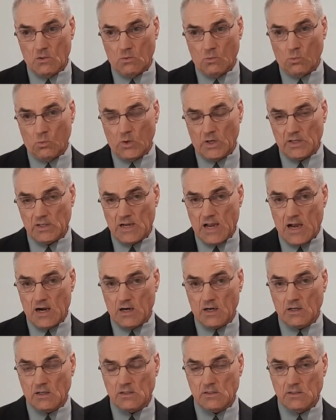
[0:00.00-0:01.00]
what
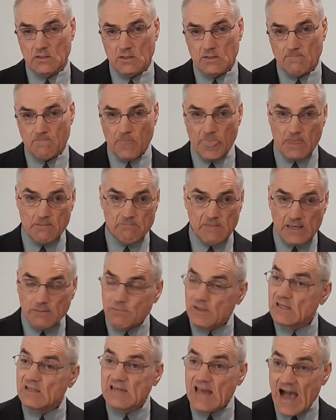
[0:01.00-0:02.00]
are
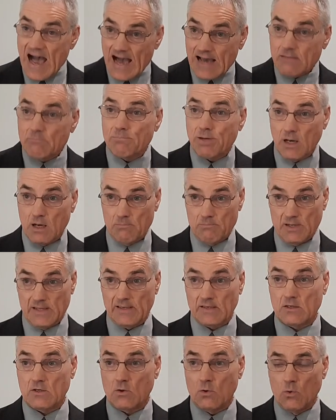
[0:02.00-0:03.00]
maybe
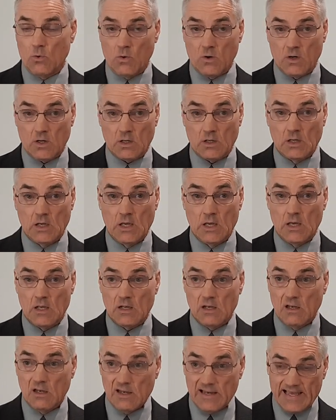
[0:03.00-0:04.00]
non-public or
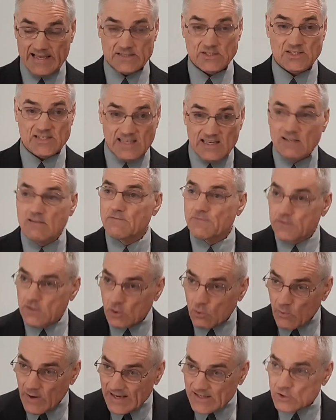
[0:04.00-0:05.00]
less
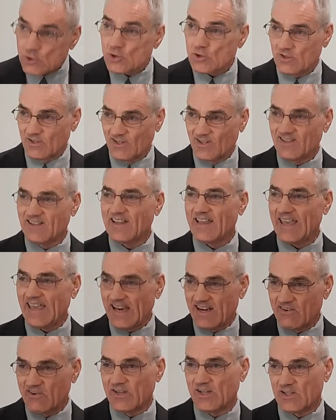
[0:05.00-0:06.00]
influential
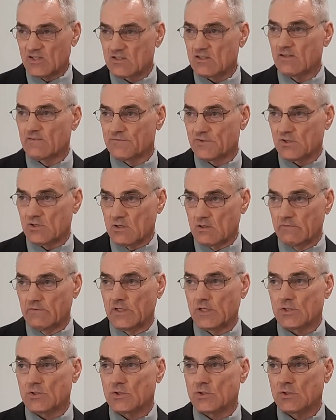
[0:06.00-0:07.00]
areas of
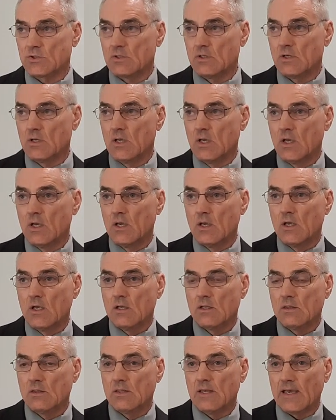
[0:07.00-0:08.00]
service
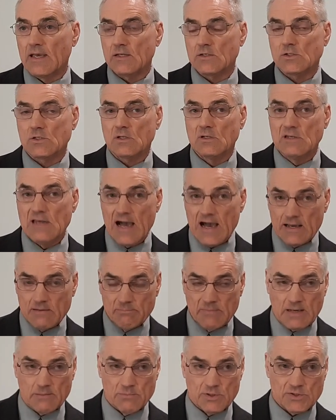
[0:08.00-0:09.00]
that
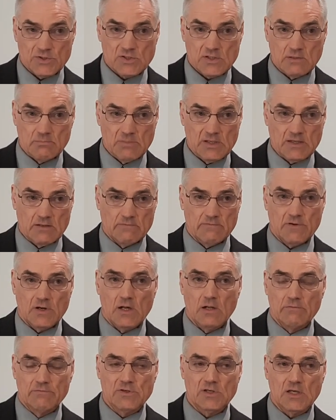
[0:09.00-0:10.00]
non-members can be
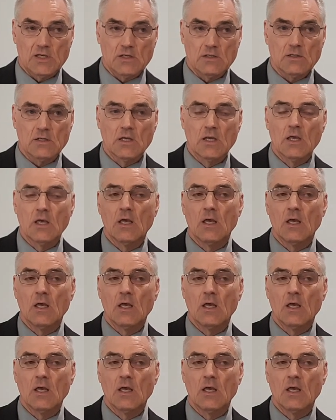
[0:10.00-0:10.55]
involved in